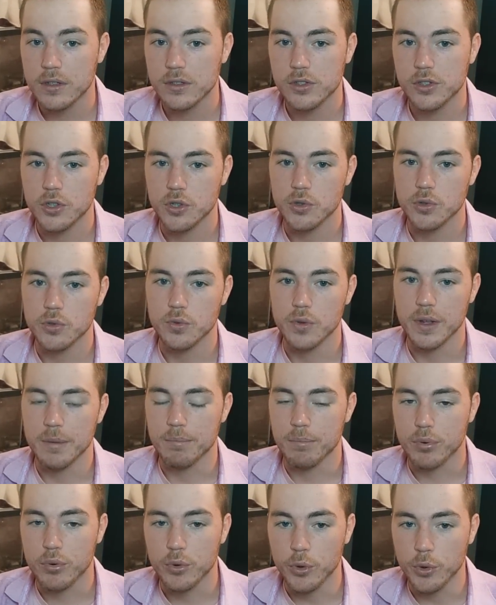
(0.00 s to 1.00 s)
to
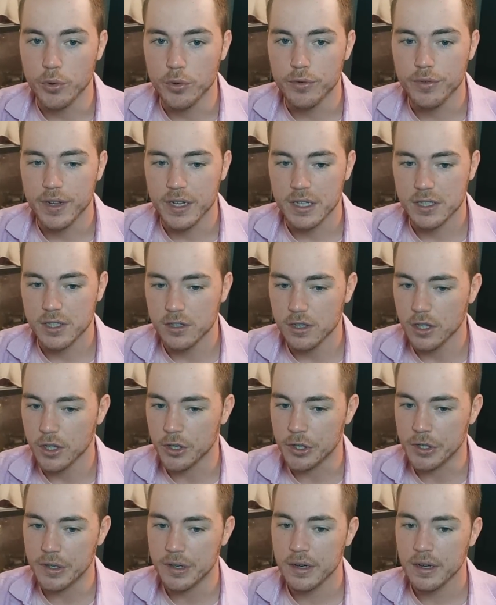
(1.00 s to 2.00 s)
improve and to
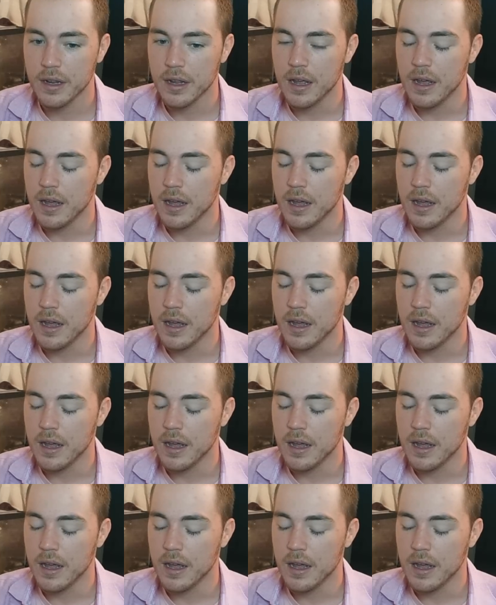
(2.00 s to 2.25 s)
learn.